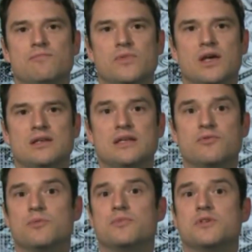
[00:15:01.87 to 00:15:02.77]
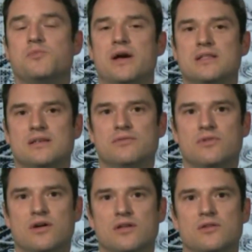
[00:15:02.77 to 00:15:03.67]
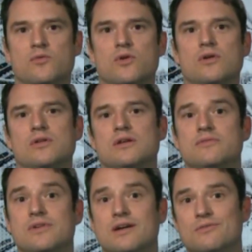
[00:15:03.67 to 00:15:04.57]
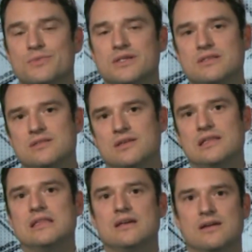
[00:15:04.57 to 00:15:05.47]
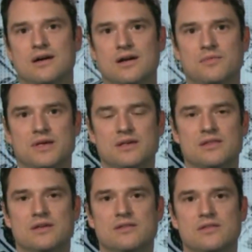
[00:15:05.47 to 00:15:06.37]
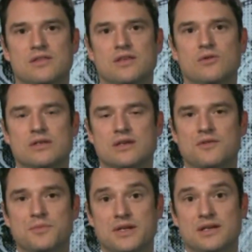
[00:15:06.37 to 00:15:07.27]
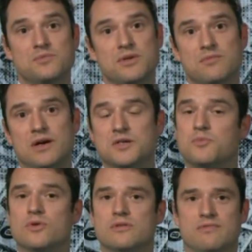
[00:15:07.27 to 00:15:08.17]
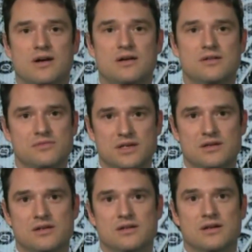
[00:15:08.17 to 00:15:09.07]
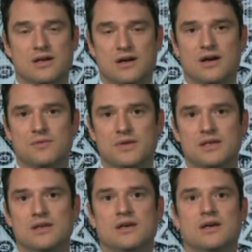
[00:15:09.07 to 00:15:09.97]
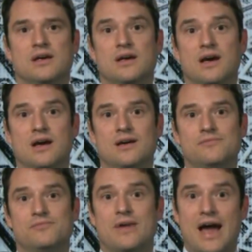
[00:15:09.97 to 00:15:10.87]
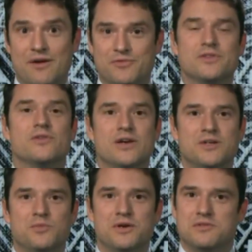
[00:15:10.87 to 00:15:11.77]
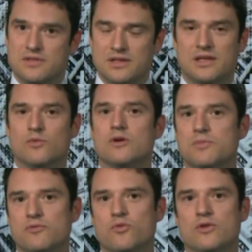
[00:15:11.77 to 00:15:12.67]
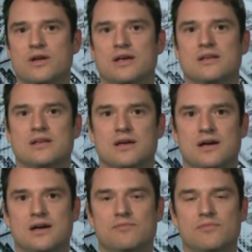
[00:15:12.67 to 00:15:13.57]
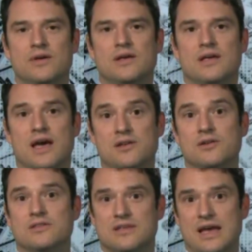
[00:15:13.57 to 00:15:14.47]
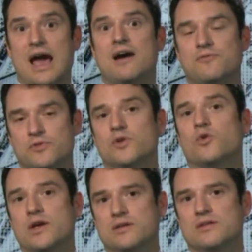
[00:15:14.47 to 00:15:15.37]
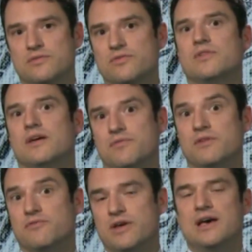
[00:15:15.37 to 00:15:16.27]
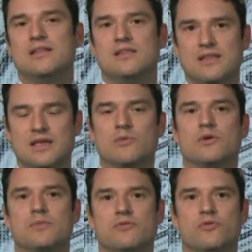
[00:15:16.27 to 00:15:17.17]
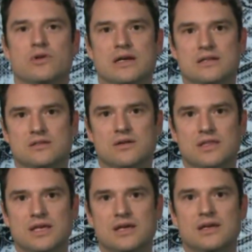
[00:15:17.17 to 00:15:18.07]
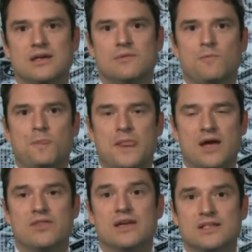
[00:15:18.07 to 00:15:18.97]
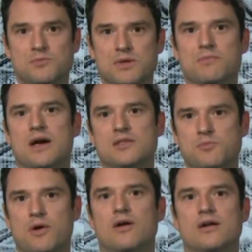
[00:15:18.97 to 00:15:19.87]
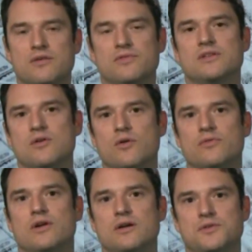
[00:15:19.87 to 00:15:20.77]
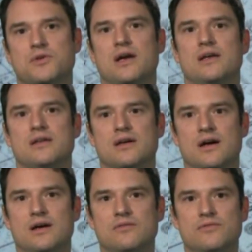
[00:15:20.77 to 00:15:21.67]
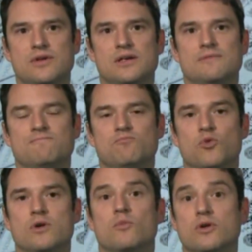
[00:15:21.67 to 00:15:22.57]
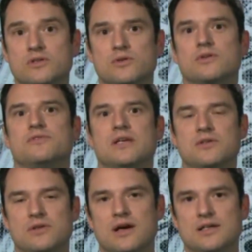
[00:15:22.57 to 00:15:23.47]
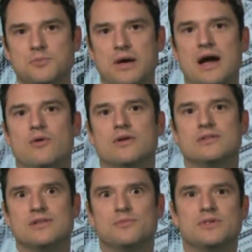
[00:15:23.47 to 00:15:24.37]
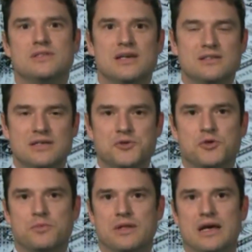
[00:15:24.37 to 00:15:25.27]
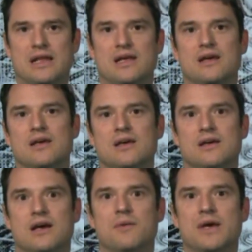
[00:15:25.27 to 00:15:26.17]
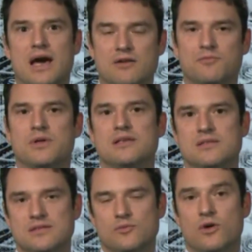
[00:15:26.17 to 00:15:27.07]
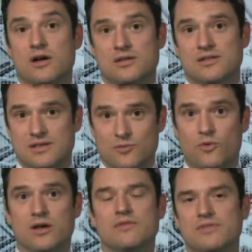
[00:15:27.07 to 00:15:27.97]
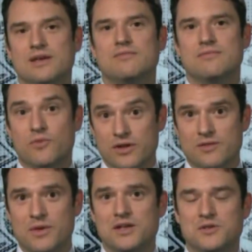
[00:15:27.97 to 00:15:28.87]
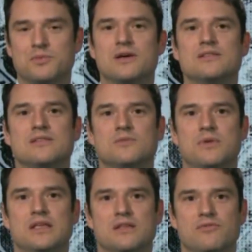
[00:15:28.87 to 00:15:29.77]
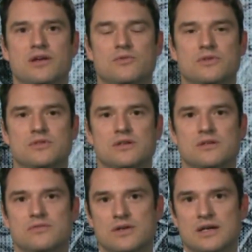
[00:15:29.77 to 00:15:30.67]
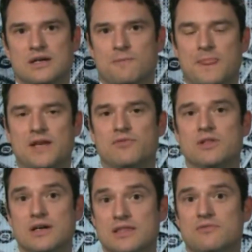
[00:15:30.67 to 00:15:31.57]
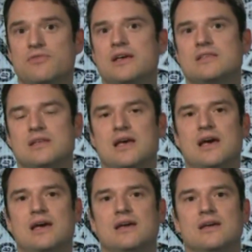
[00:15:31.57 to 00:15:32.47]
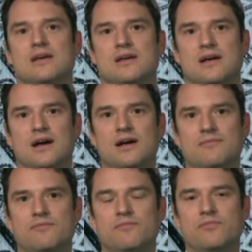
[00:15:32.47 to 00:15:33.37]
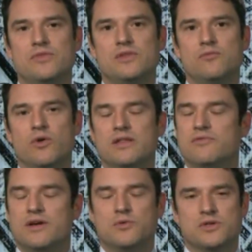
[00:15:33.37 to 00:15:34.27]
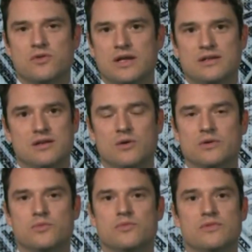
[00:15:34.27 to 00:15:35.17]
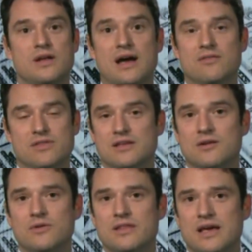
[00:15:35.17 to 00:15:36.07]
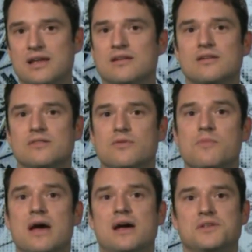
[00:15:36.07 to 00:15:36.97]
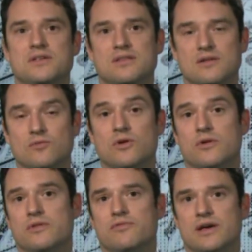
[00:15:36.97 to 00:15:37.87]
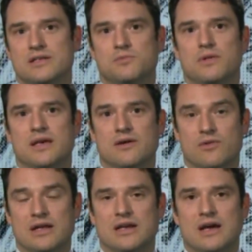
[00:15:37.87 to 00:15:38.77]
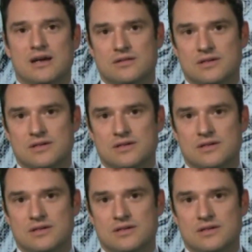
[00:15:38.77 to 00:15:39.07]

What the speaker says: a different perspective on the role of governments in the economy. The U.S. government has been much more involved in our economy after the Great Depression than they were beforehand. And you could say after the creation of the Fed than they were beforehand. So I think it's part of this overall trend of more and more sort of centralized power, some would say central planning, coming out of places in Washington, one of the major places being the Federal Reserve. And if you look at the Fed today, when the Fed was created, I don't think no one then could have imagined the role the Fed is playing right now.